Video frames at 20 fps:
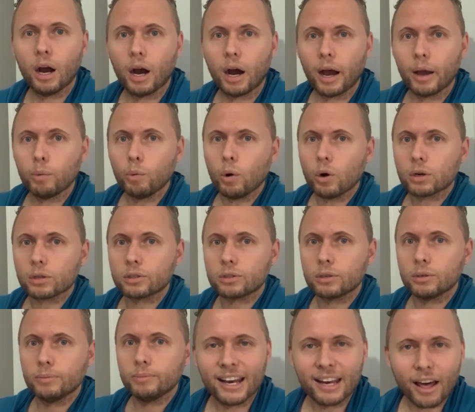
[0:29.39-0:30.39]
I walked.
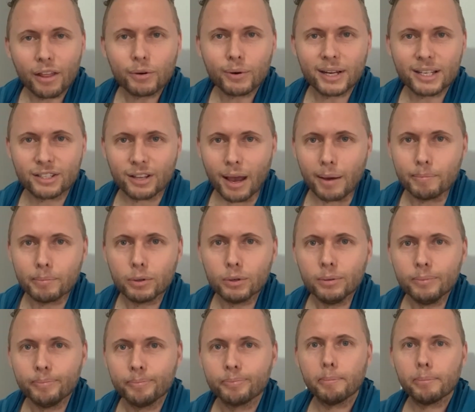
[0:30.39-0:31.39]
Another
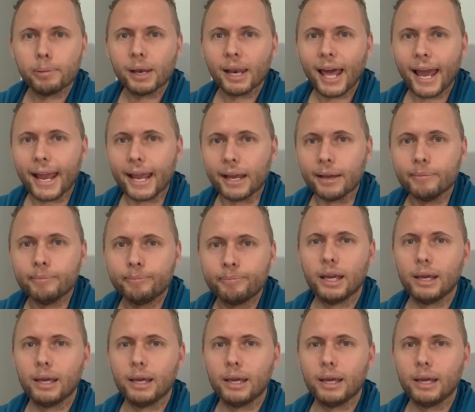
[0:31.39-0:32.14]
example, play.